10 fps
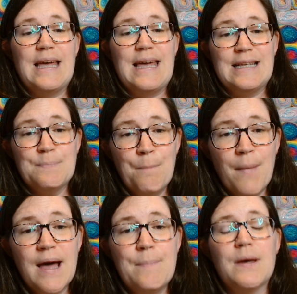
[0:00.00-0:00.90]
It is
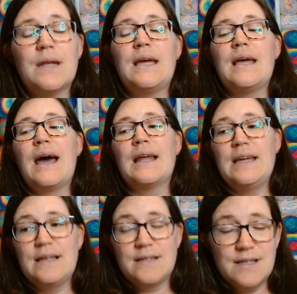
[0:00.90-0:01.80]
my money and it
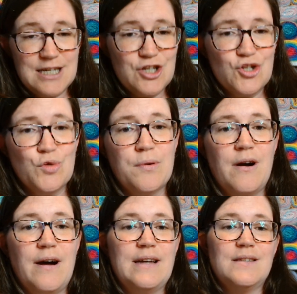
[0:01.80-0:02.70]
is a digital
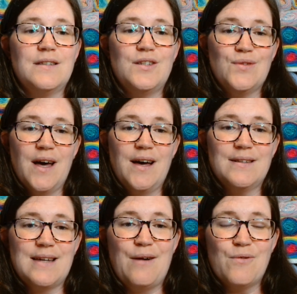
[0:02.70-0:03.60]
prize to cut
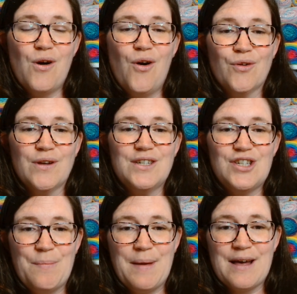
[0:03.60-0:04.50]
down on
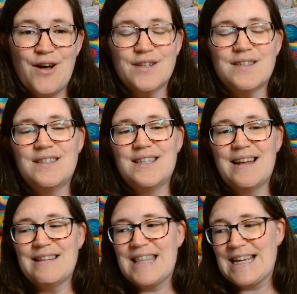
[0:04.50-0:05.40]
shipping costs
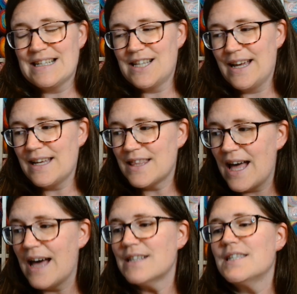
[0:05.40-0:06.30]
and things like
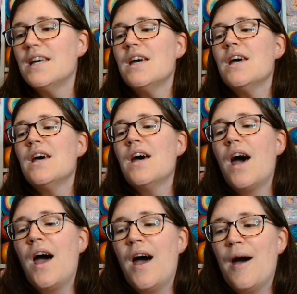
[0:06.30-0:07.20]
that.
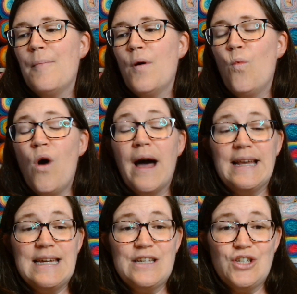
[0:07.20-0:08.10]
What I
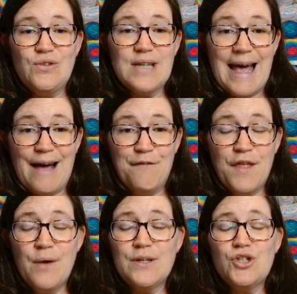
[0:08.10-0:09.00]
need you to have,
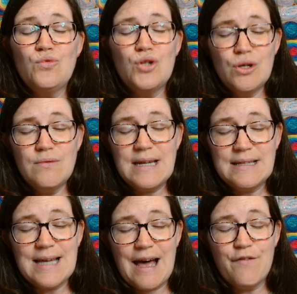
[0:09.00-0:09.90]
though, is you do need
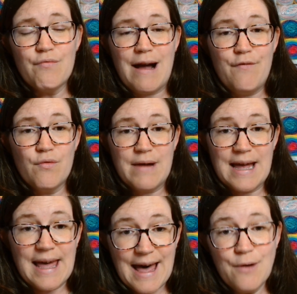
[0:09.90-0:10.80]
to have a Ravelry
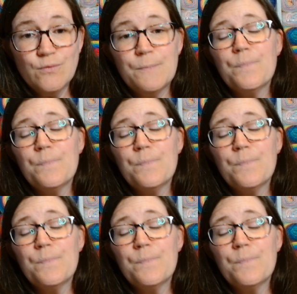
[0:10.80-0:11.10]
account.